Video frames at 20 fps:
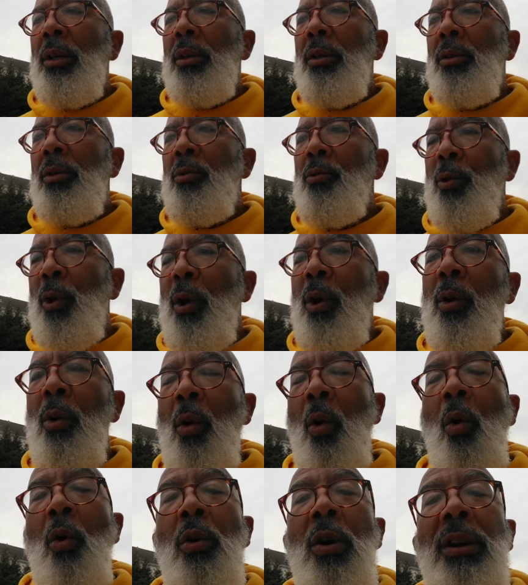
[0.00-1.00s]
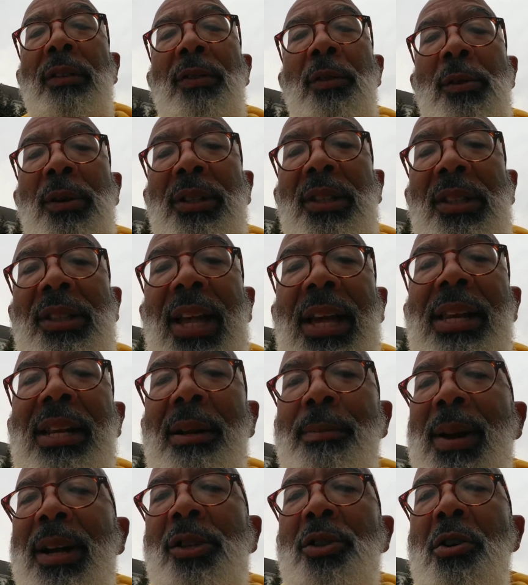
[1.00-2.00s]
grow or they're excited
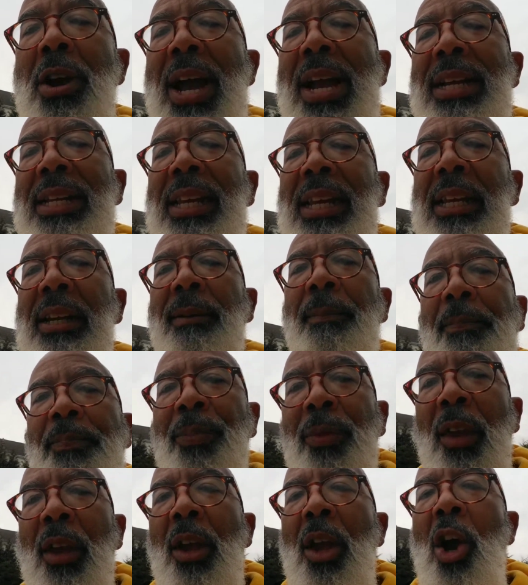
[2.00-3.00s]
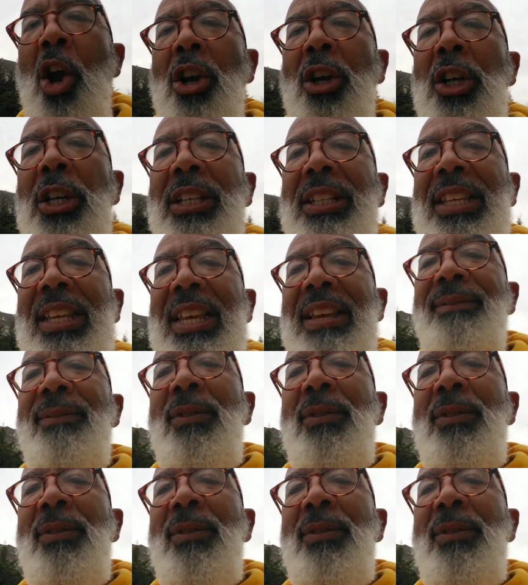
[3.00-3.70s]
about your idea are going to give